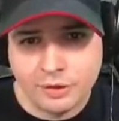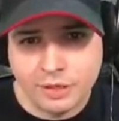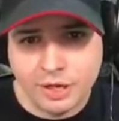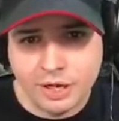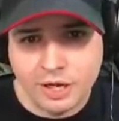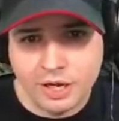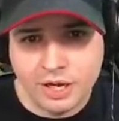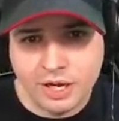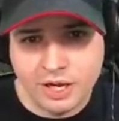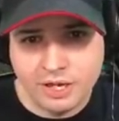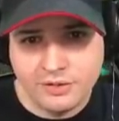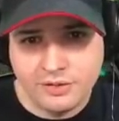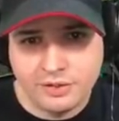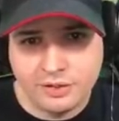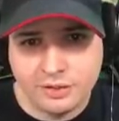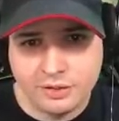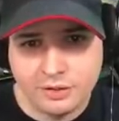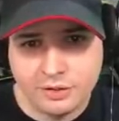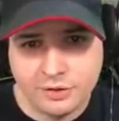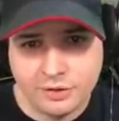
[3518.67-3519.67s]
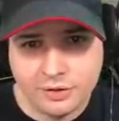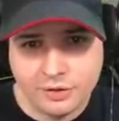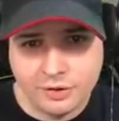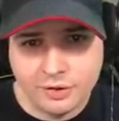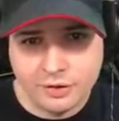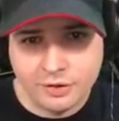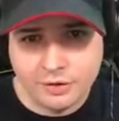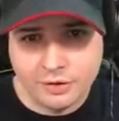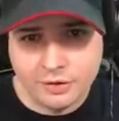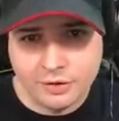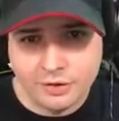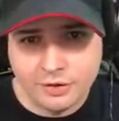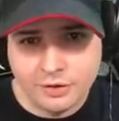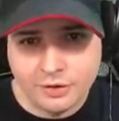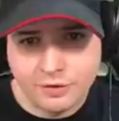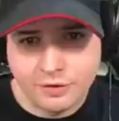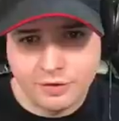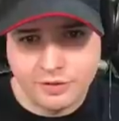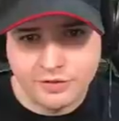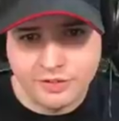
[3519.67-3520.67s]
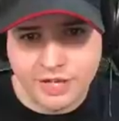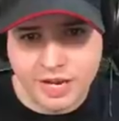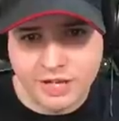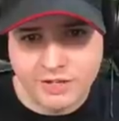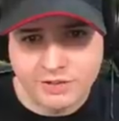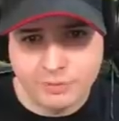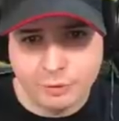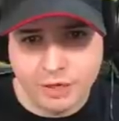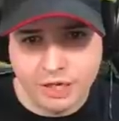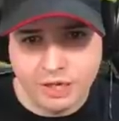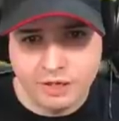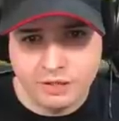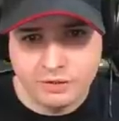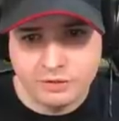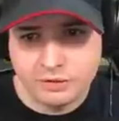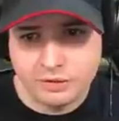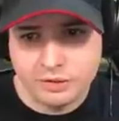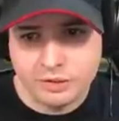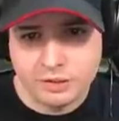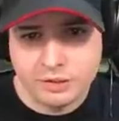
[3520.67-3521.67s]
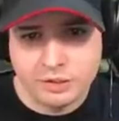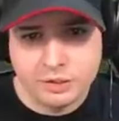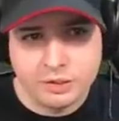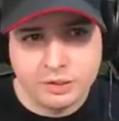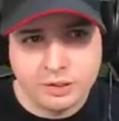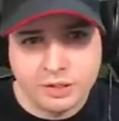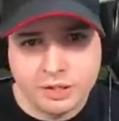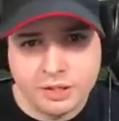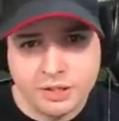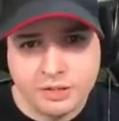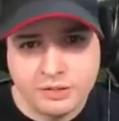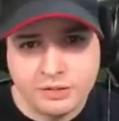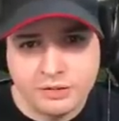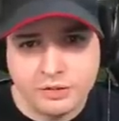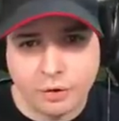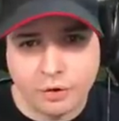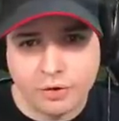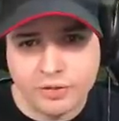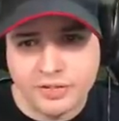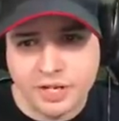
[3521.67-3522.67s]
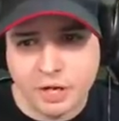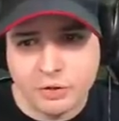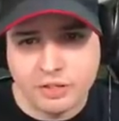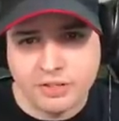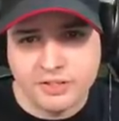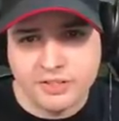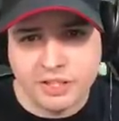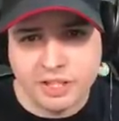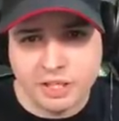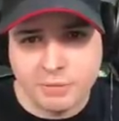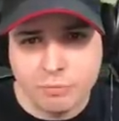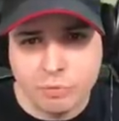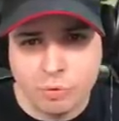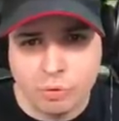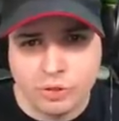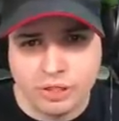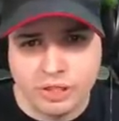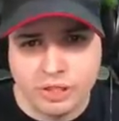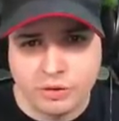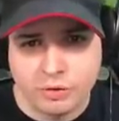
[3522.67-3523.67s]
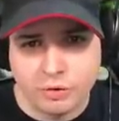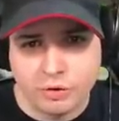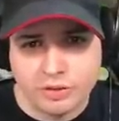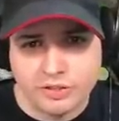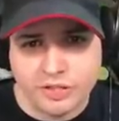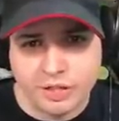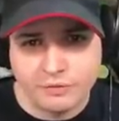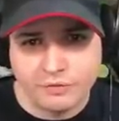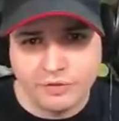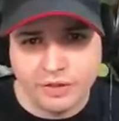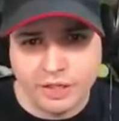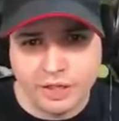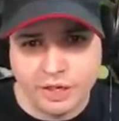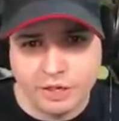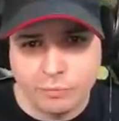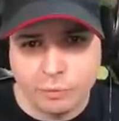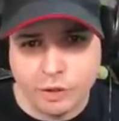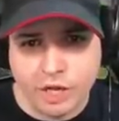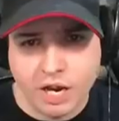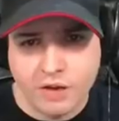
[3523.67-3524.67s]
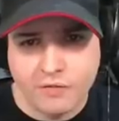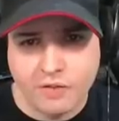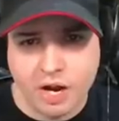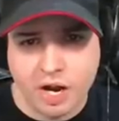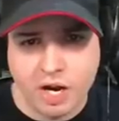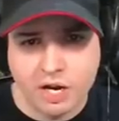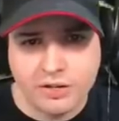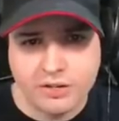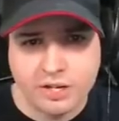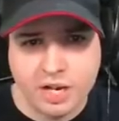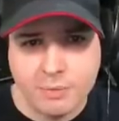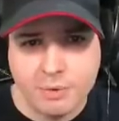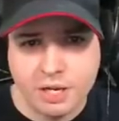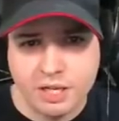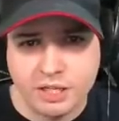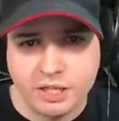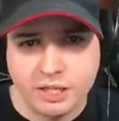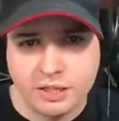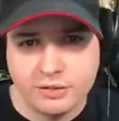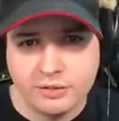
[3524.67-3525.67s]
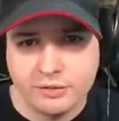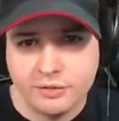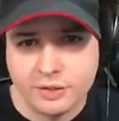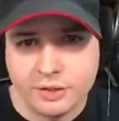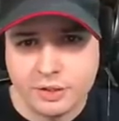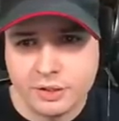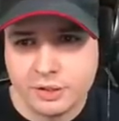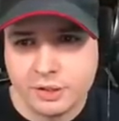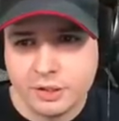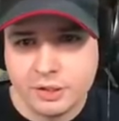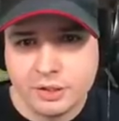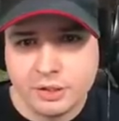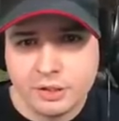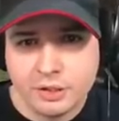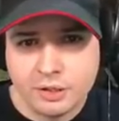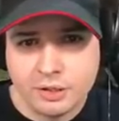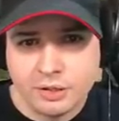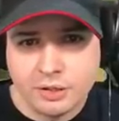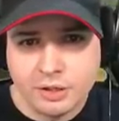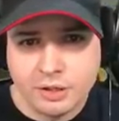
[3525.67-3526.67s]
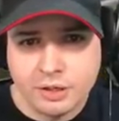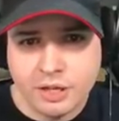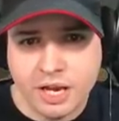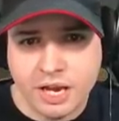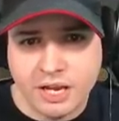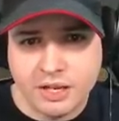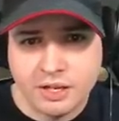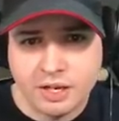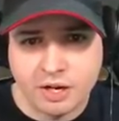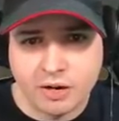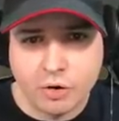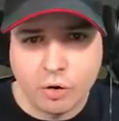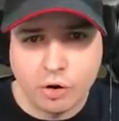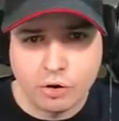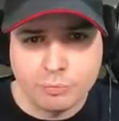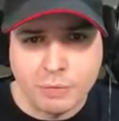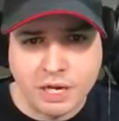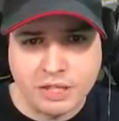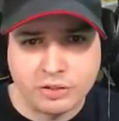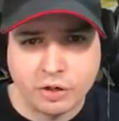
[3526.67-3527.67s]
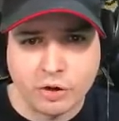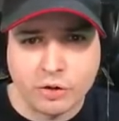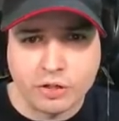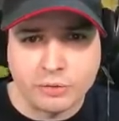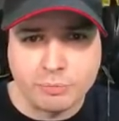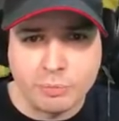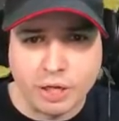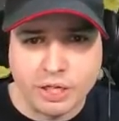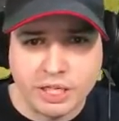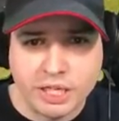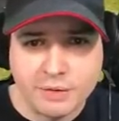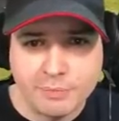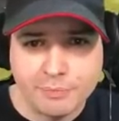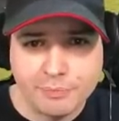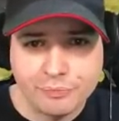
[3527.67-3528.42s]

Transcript: And this guy as well. Turns out it's an Imugi or something, and we have a hard time hitting it. Hey, here, hold my turret, buddy.